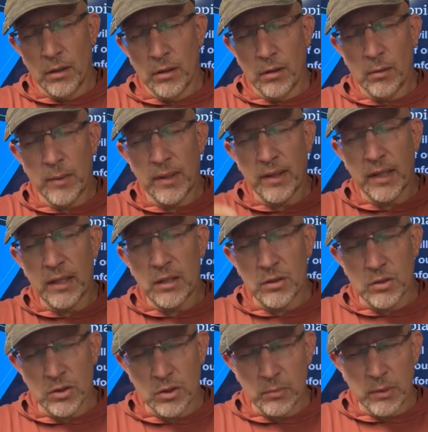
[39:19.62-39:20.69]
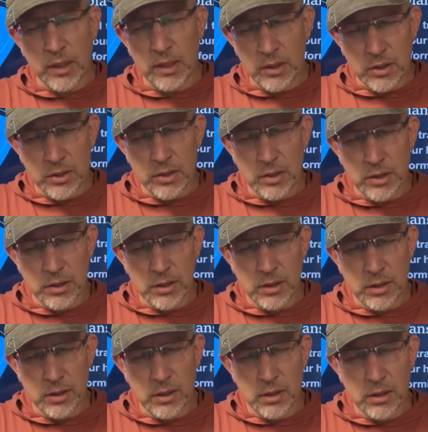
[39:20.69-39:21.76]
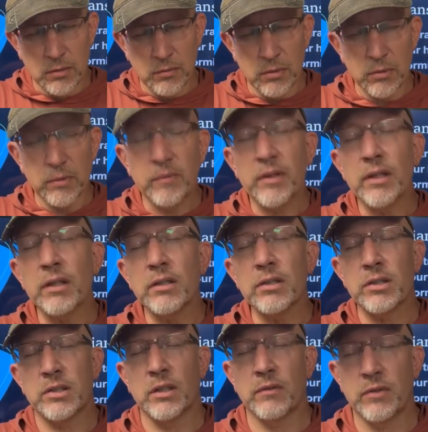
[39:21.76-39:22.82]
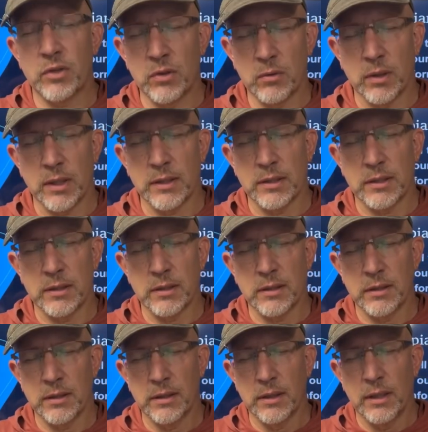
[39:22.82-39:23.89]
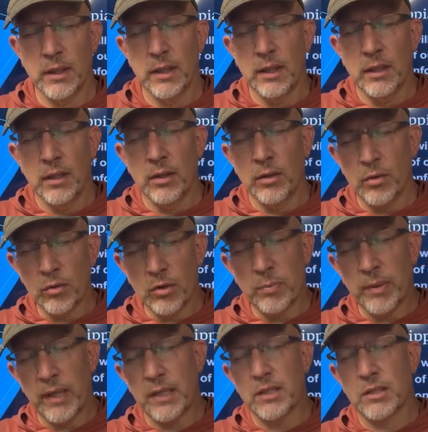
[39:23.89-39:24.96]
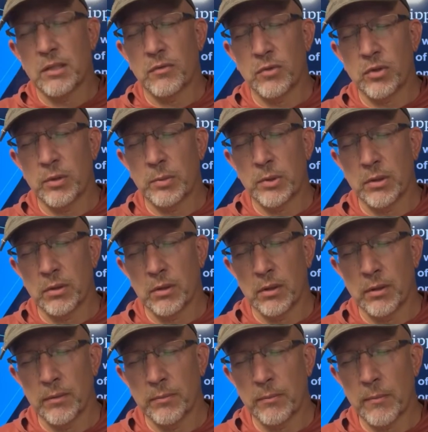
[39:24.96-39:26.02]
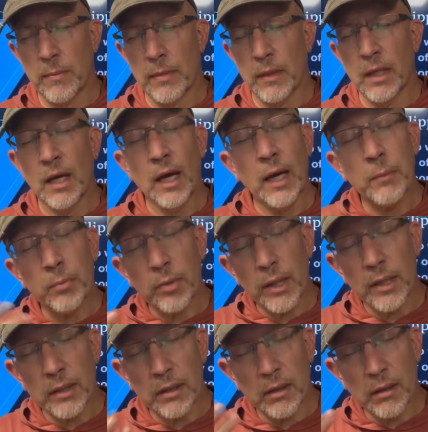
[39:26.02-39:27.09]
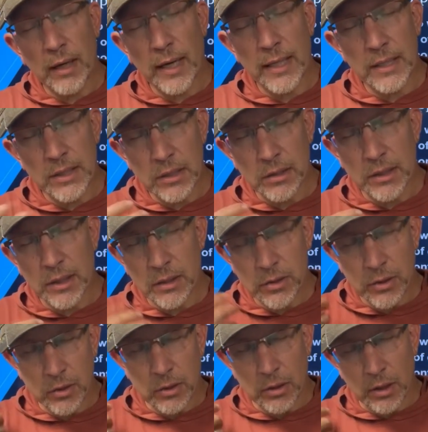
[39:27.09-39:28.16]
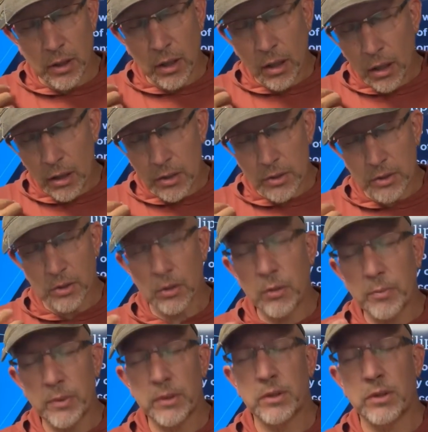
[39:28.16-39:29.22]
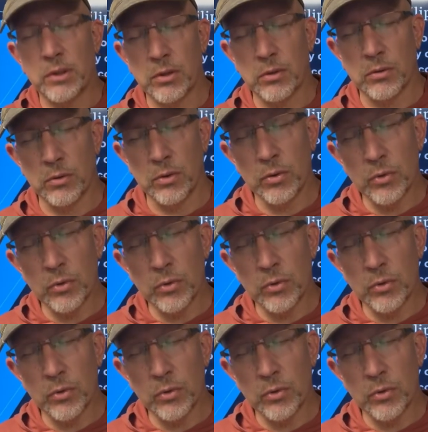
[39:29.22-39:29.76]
Lord, we thank you so much for revealing yourself to us through the pages of Scripture. I pray that our eyes and our ears and our hearts are open to you, who